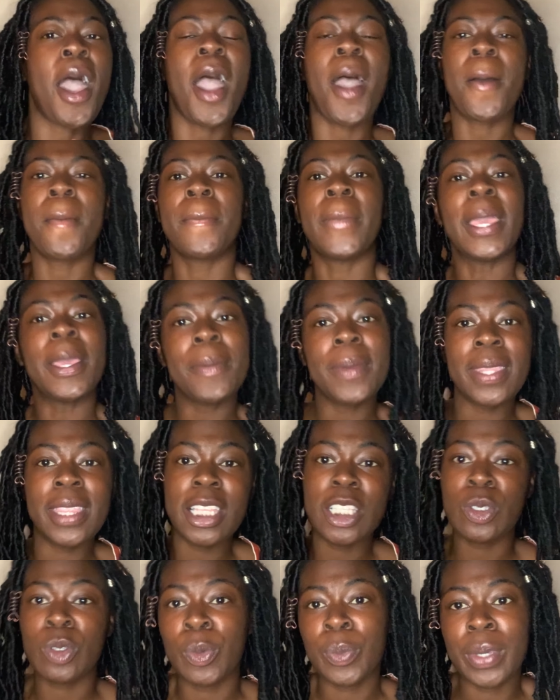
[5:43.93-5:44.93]
Maybe
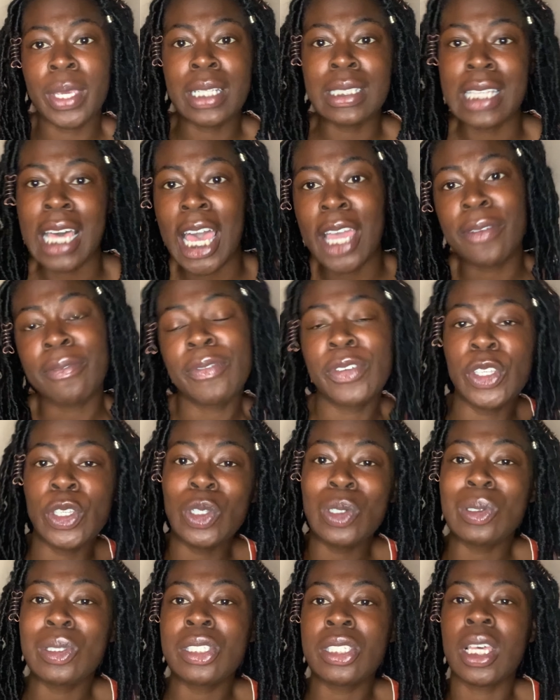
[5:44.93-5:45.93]
this will be a time for
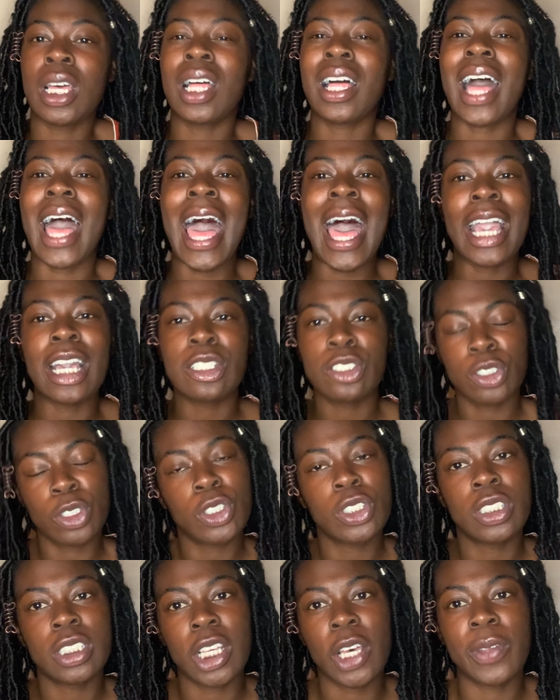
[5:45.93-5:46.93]
you to ask
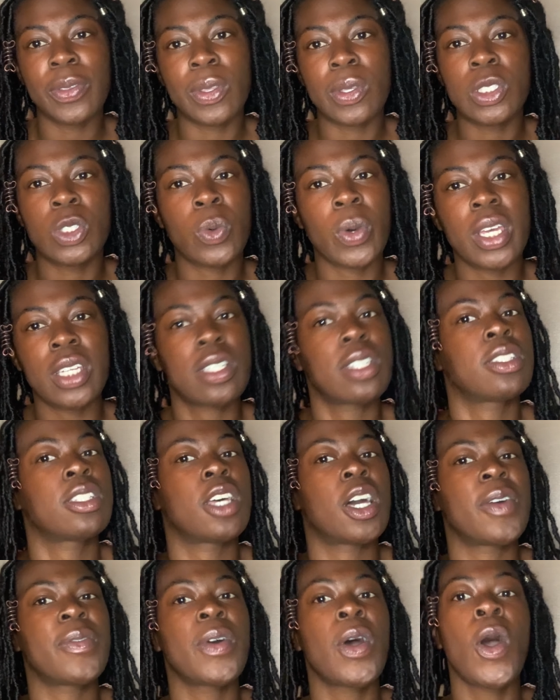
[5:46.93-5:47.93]
yourself those questions
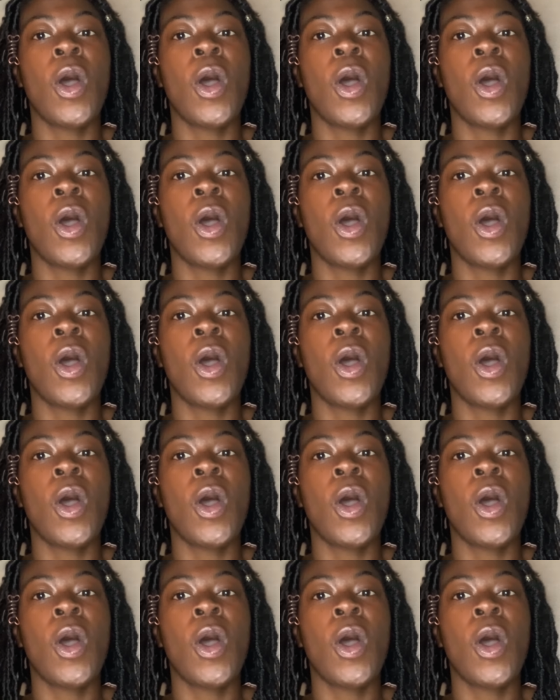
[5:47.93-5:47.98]
of,